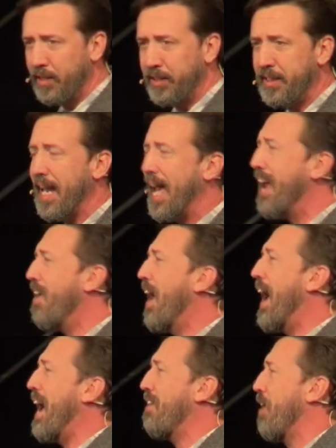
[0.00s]
She said, I
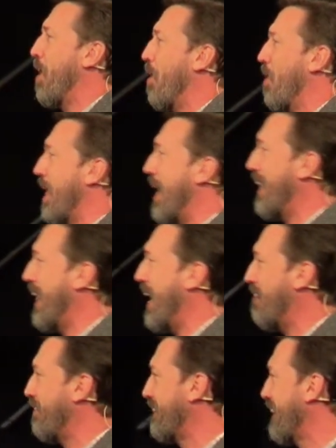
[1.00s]
don't have a whole lot
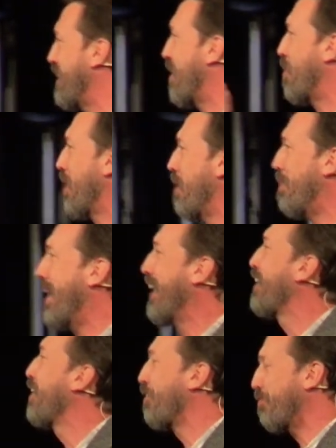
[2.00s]
left. He said, don't worry about
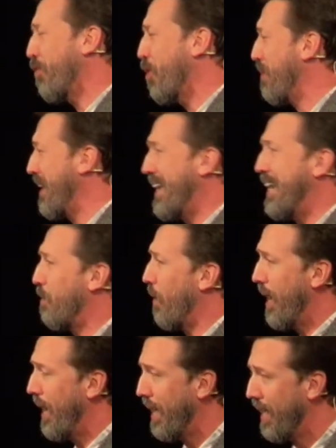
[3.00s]
it. Cook for me
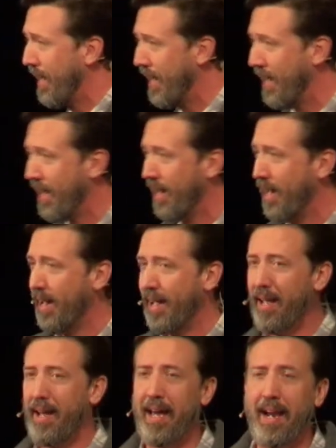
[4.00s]
anyway.
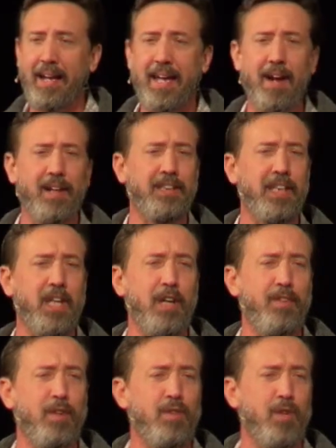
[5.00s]
And I guarantee you,
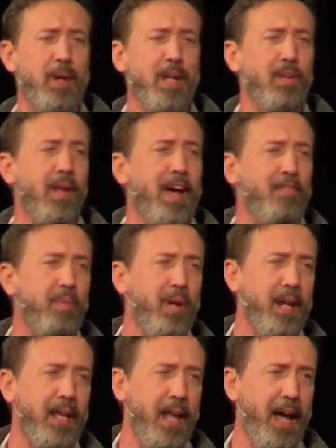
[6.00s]
if you do it, you'll have
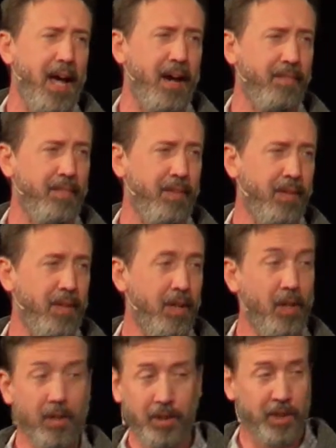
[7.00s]
plenty left.
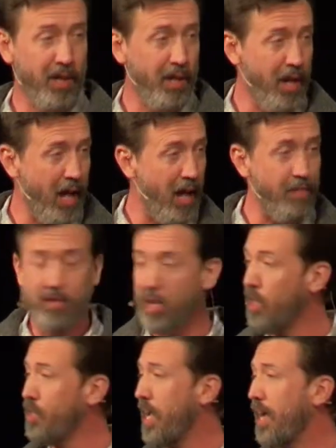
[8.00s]
Sure enough,
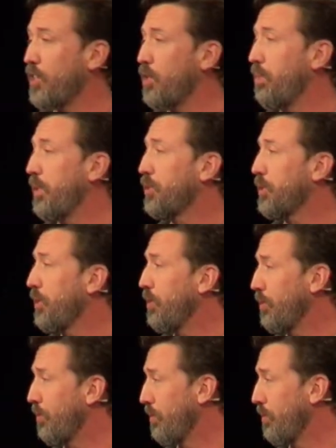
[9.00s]
turns out to be true.